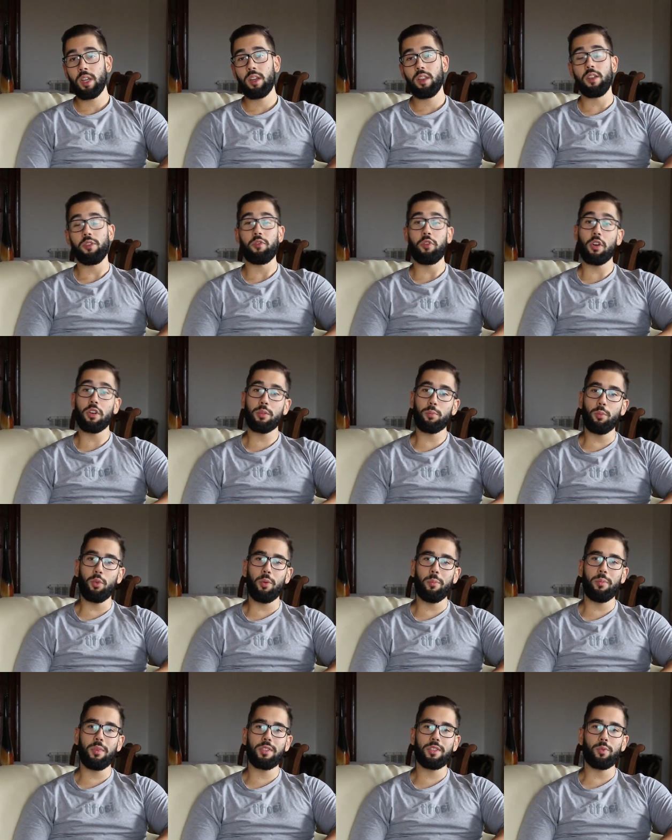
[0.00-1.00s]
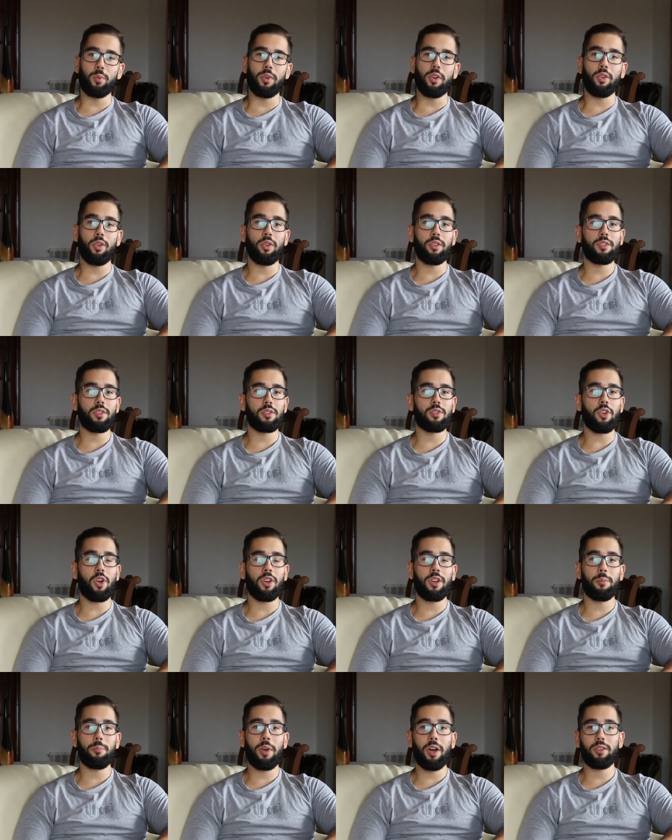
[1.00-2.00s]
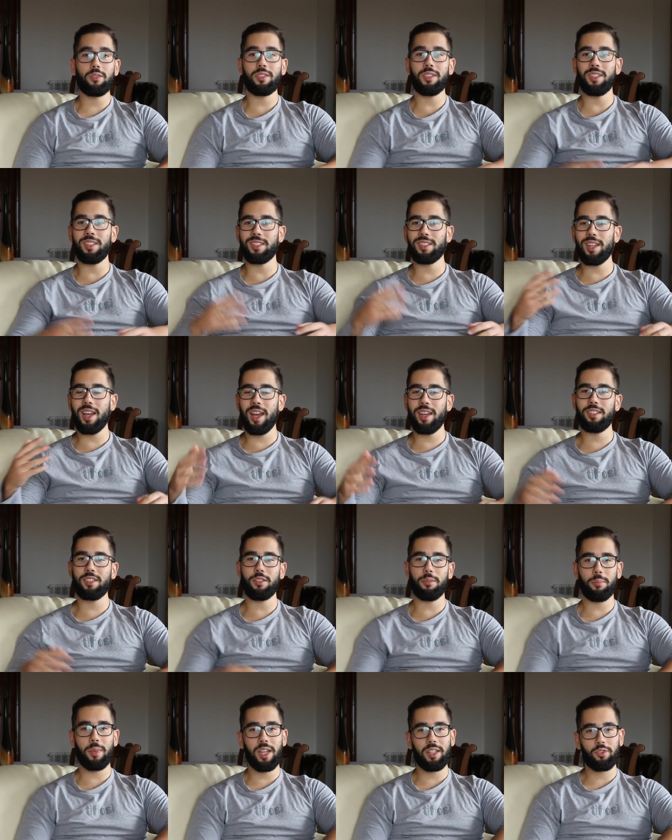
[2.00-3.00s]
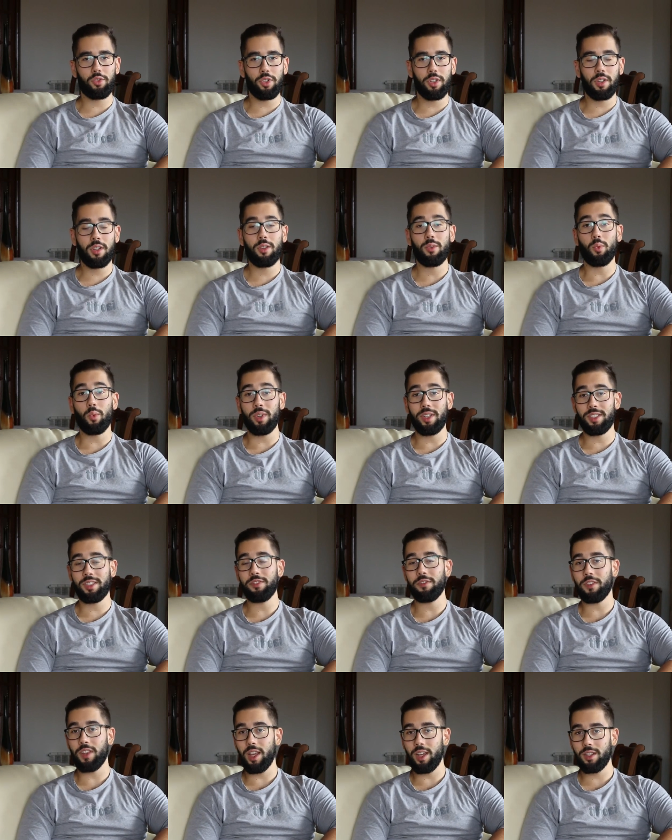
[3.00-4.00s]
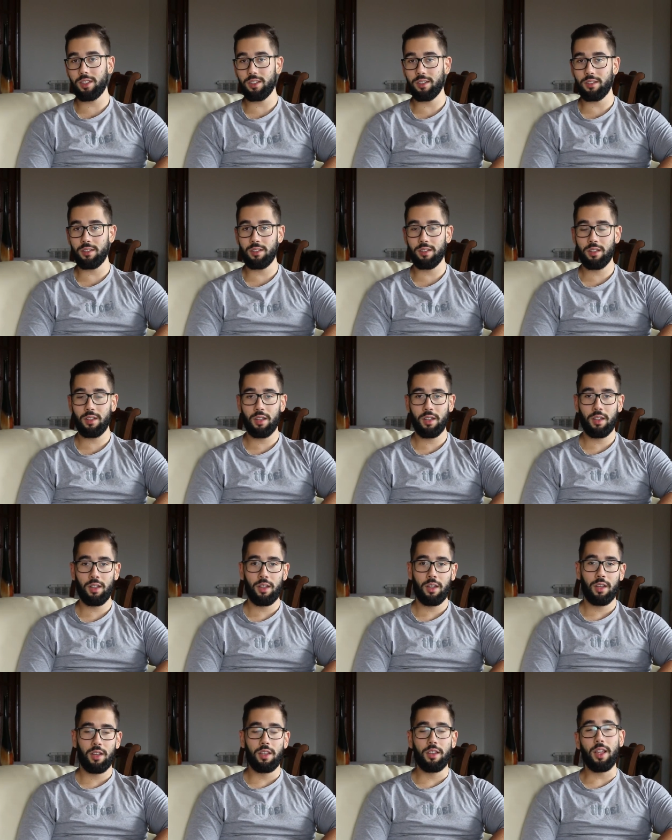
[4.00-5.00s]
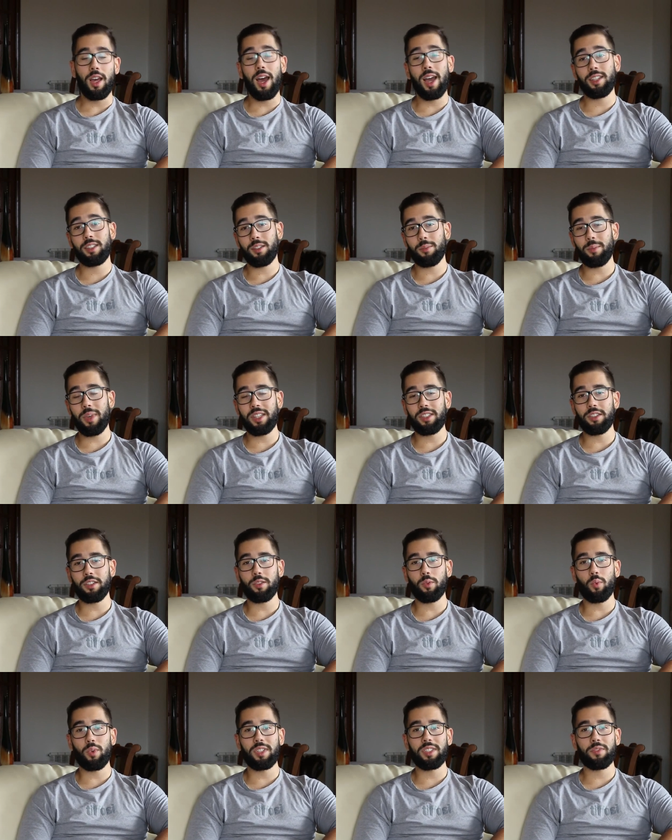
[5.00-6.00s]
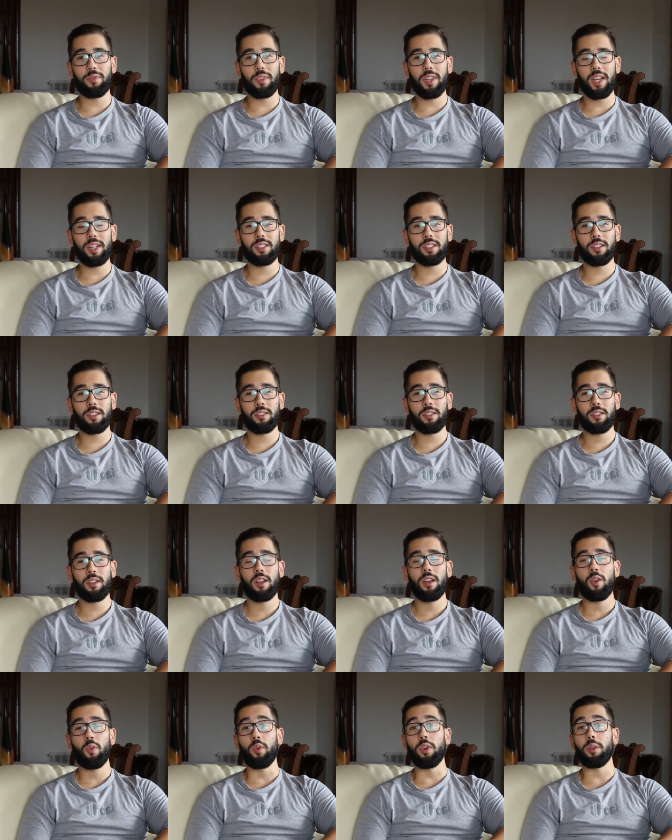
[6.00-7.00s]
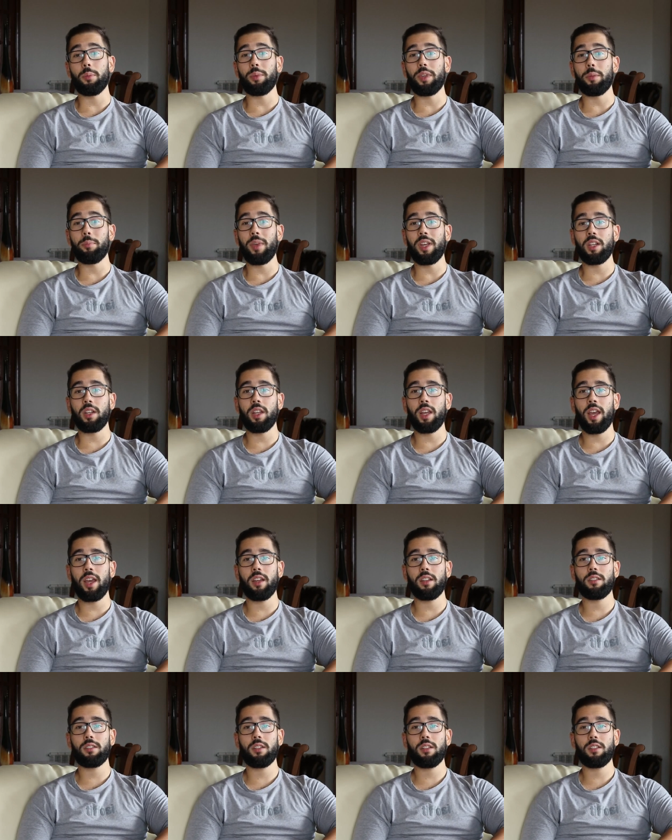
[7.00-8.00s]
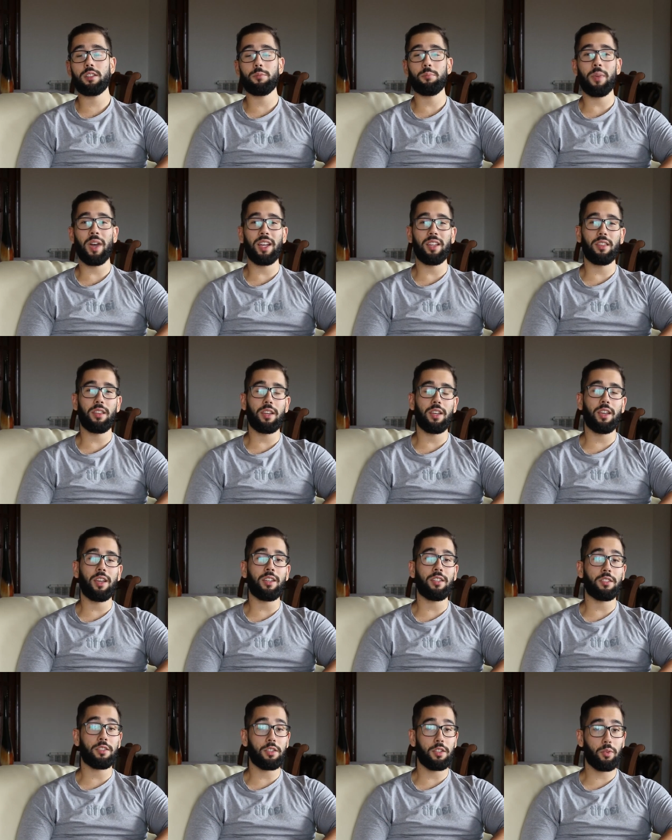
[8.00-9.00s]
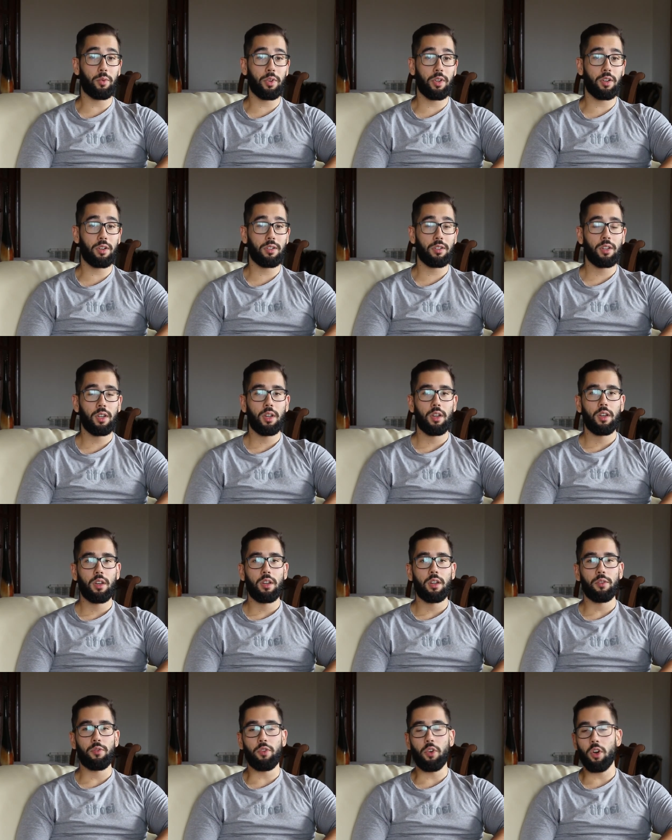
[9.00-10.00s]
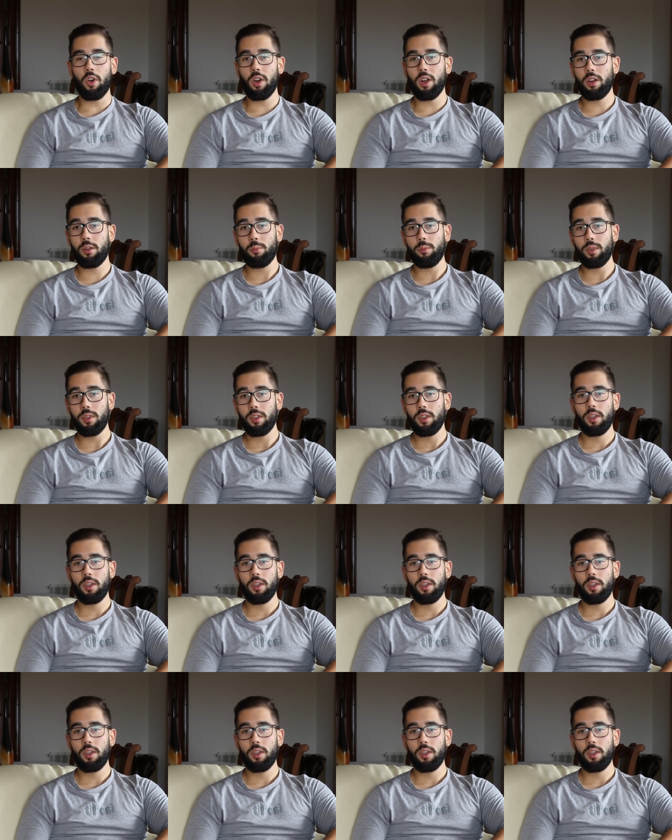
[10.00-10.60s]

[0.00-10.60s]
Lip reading: The fourth movement we're going to talk about is isometric wrist flexion. The isometric wrist flexion will be mainly handled by the anterior forearm